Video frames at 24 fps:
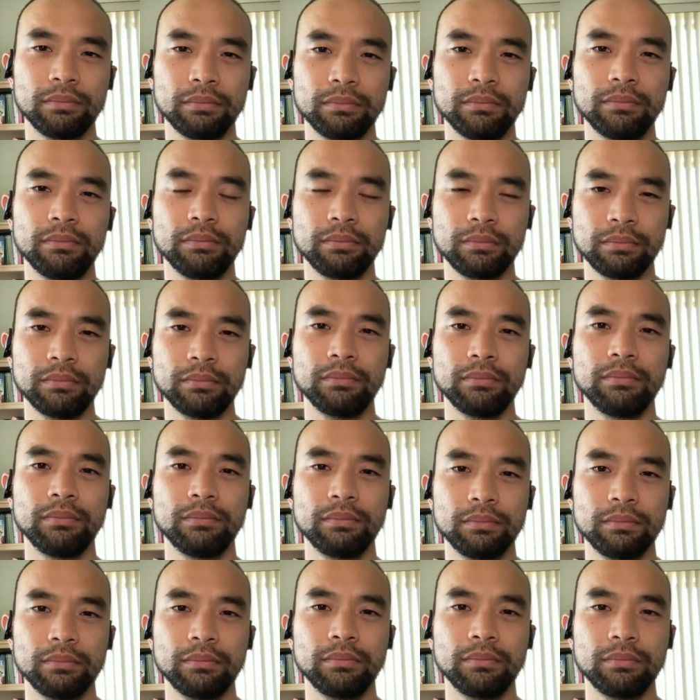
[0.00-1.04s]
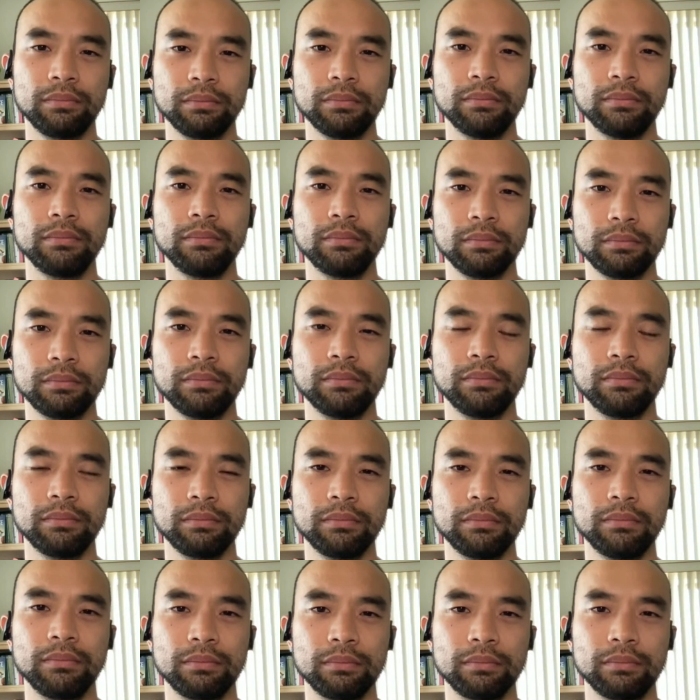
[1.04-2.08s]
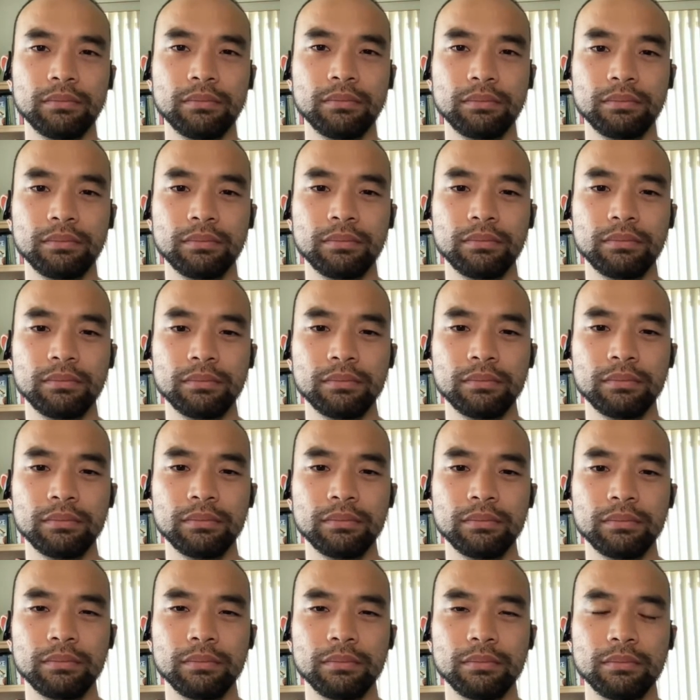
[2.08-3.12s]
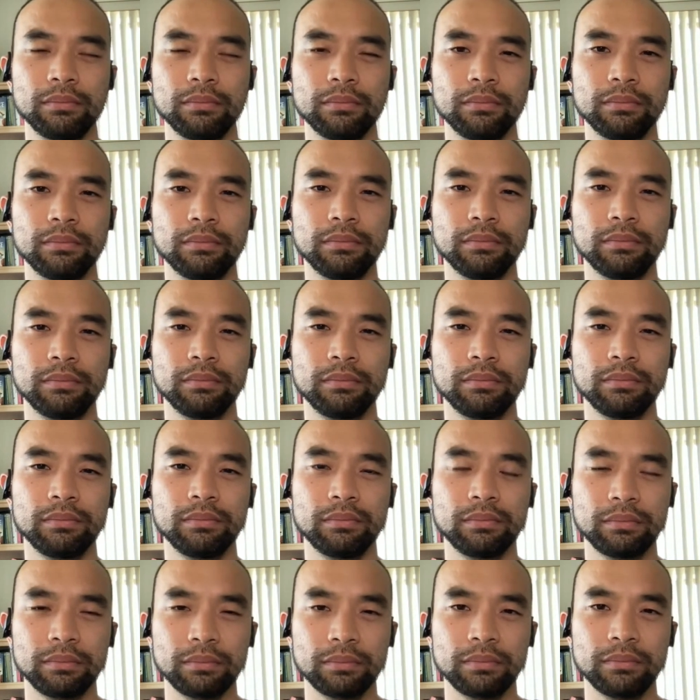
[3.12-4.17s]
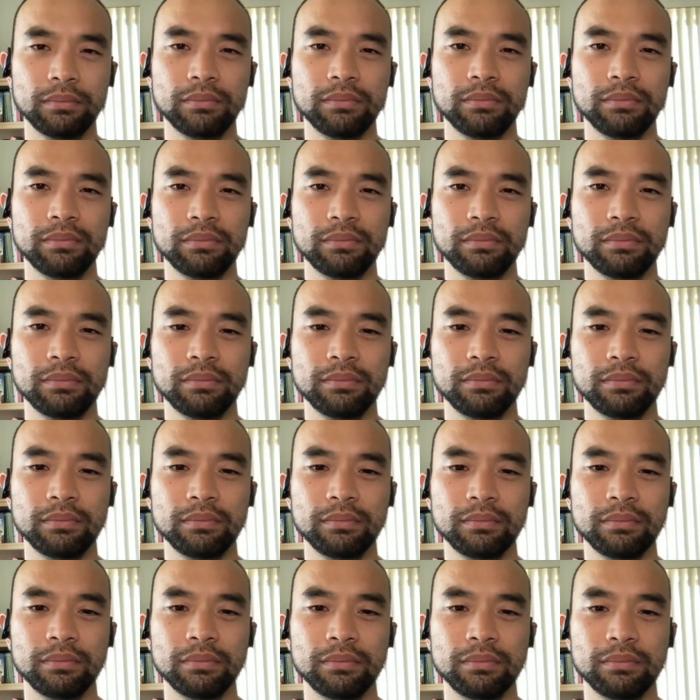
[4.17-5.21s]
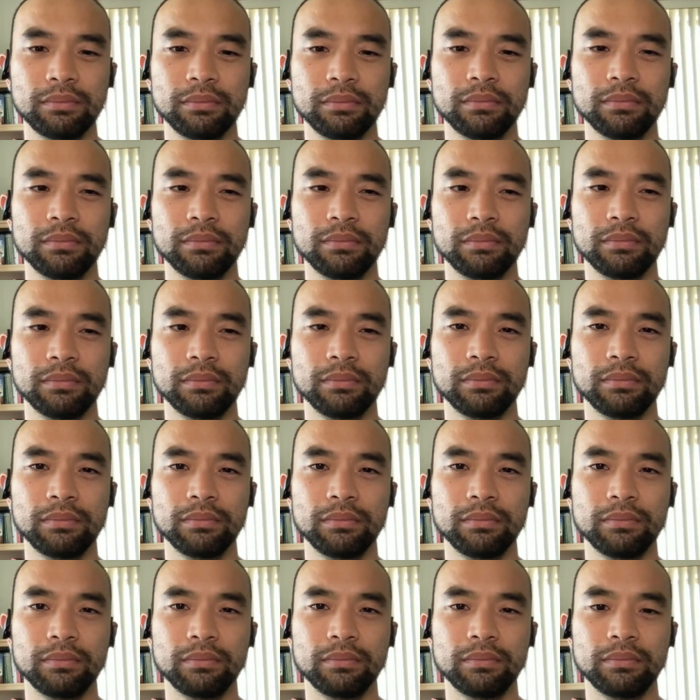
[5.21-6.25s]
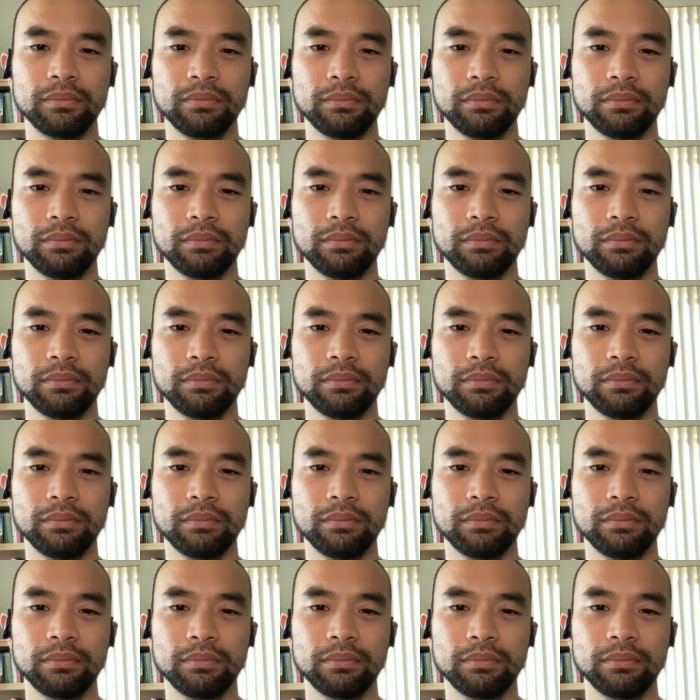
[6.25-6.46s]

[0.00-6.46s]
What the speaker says: This person isn't speaking.